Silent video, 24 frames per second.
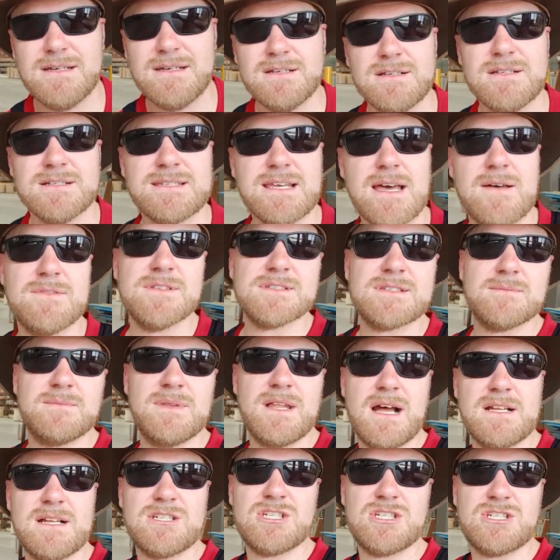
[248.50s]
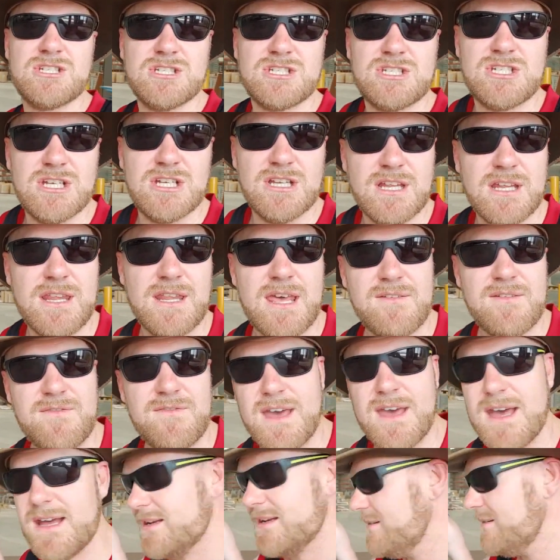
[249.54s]
just having some lunch, chilling the F
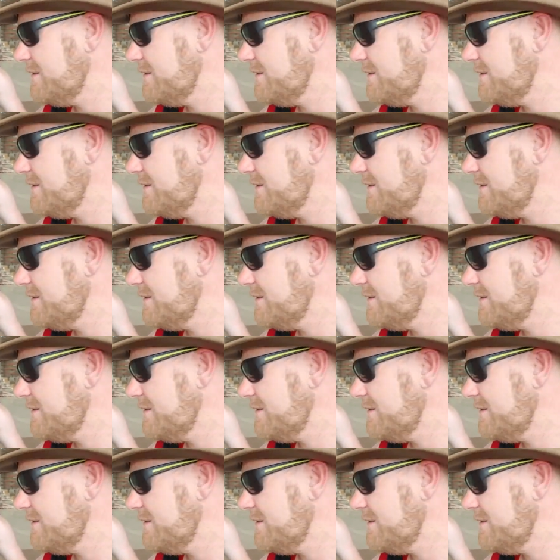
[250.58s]
out.